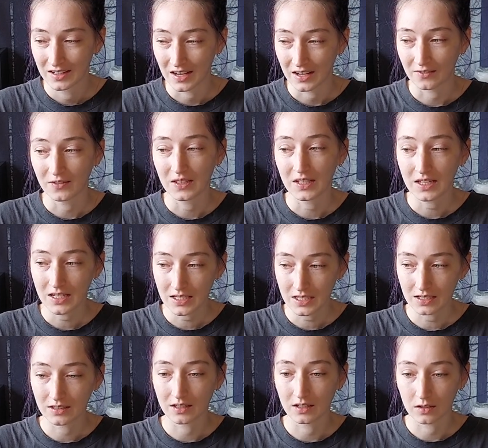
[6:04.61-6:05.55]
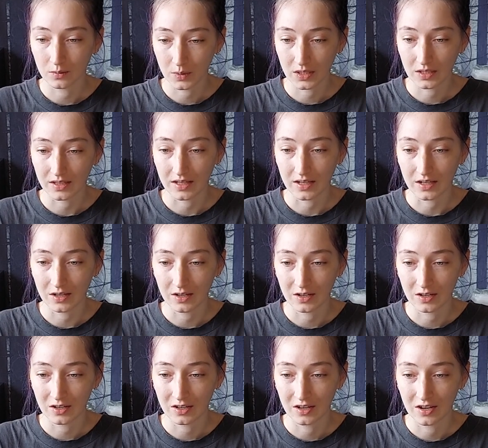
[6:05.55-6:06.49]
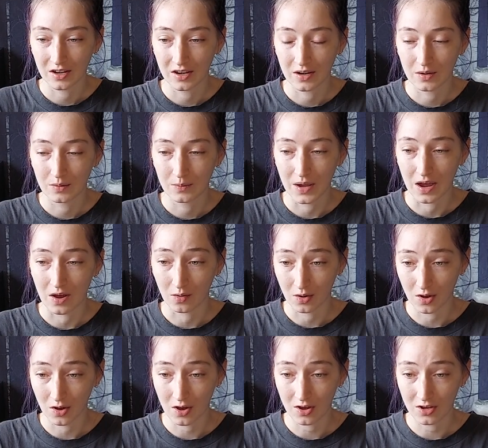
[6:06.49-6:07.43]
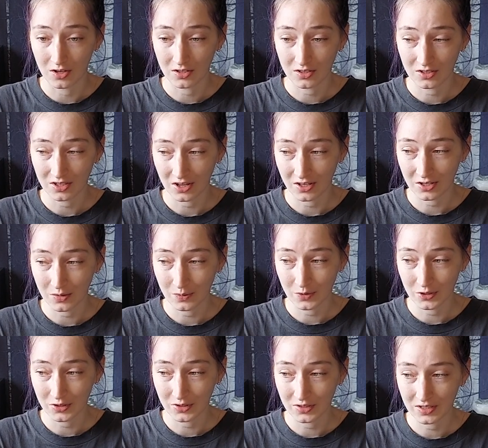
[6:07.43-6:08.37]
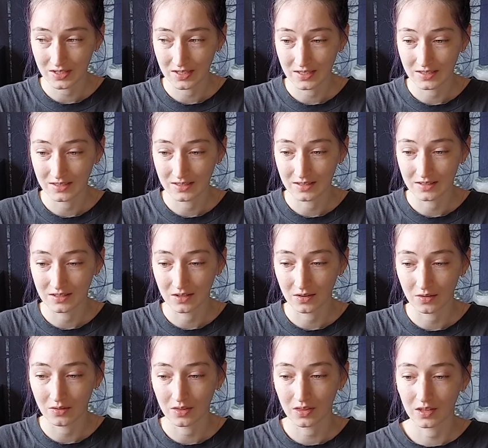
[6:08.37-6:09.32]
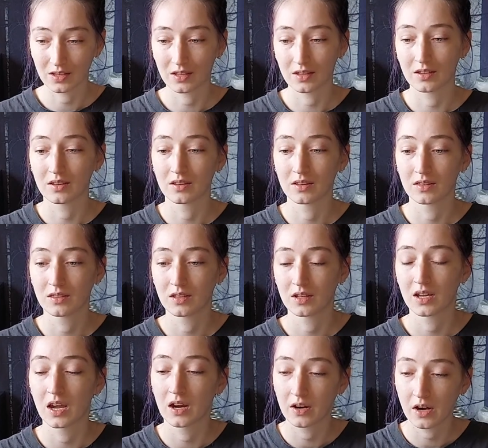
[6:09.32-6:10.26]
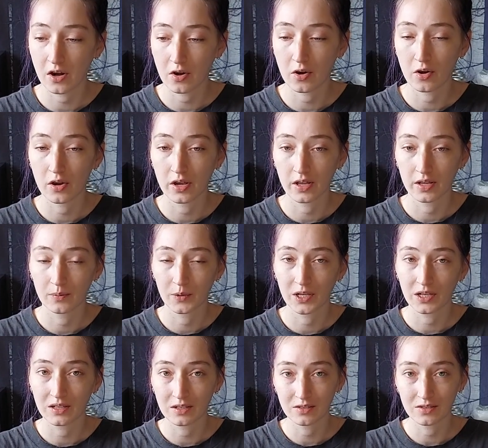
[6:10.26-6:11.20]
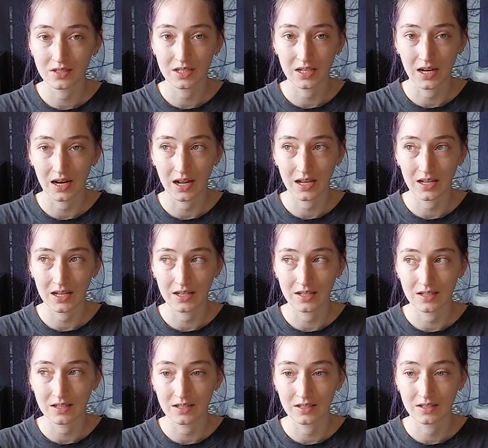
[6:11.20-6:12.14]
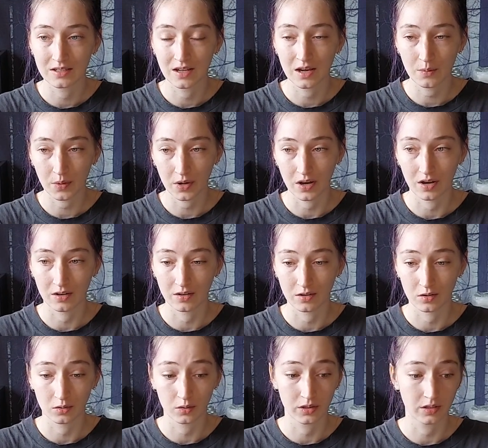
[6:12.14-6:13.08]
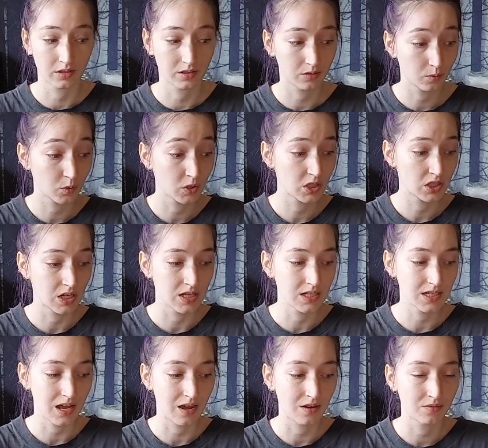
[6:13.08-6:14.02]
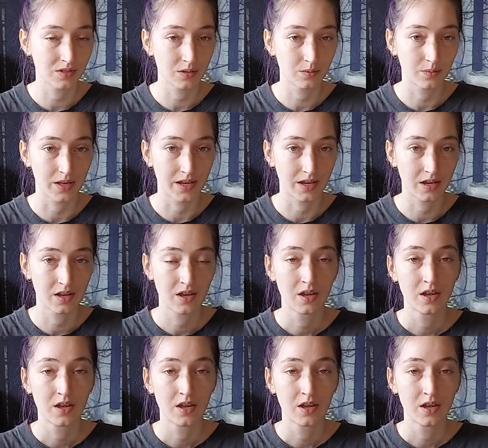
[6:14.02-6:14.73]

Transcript: I feel like it's a little bit like alcohol soluble, and so the carrier oil I'm going to use today is apricot kernel oil, which does have some like